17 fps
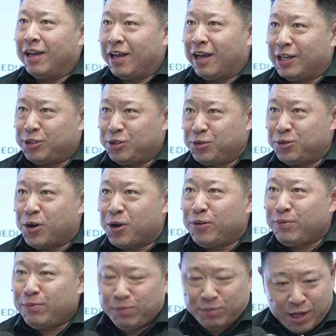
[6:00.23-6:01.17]
as you
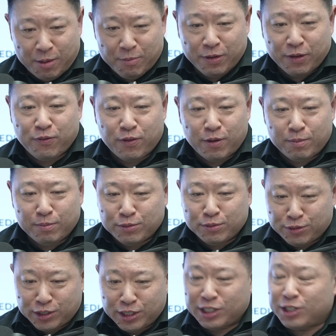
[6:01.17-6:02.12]
know, coming from
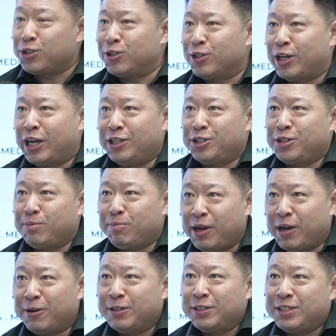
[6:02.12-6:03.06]
traditional Asian
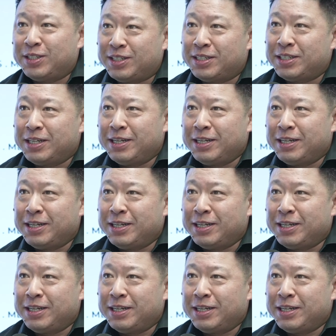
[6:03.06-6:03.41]
parents,